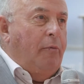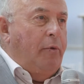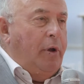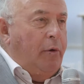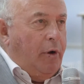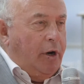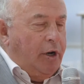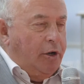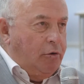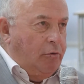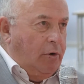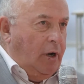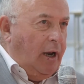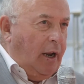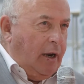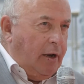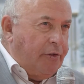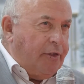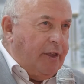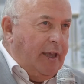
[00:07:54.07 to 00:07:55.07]
We want to do a
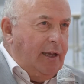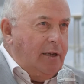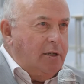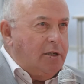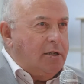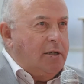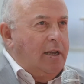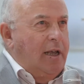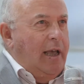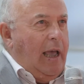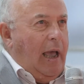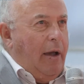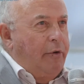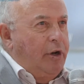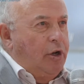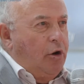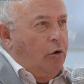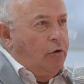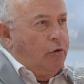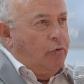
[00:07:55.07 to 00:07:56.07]
lot of things, and
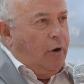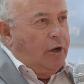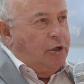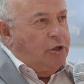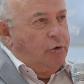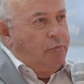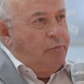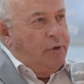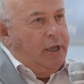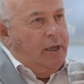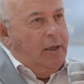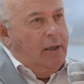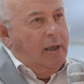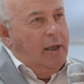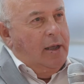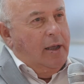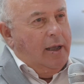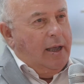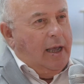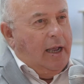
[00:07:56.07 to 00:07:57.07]
we don't want to be
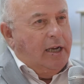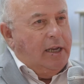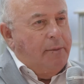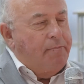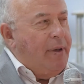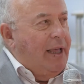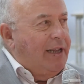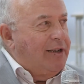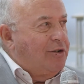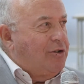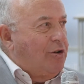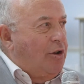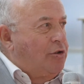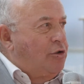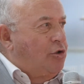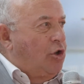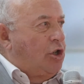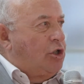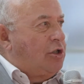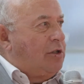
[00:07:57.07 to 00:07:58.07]
dependent
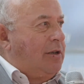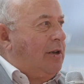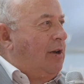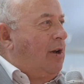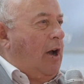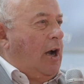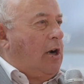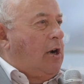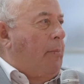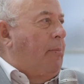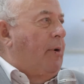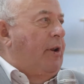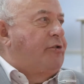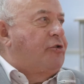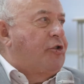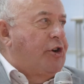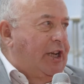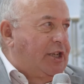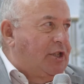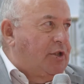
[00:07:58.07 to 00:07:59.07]
on just a couple of
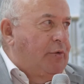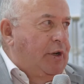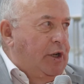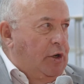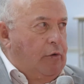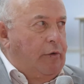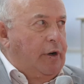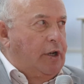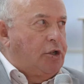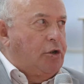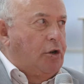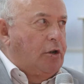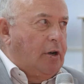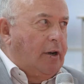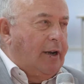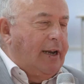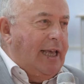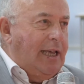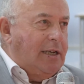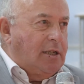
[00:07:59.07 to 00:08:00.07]
tricks we do with a
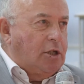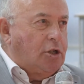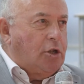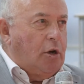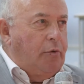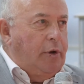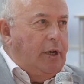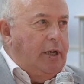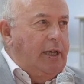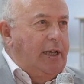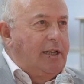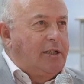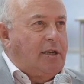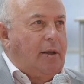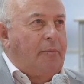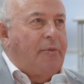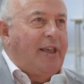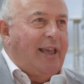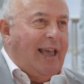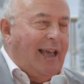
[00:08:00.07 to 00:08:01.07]
certain laser. So we need
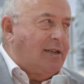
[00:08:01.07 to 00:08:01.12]
something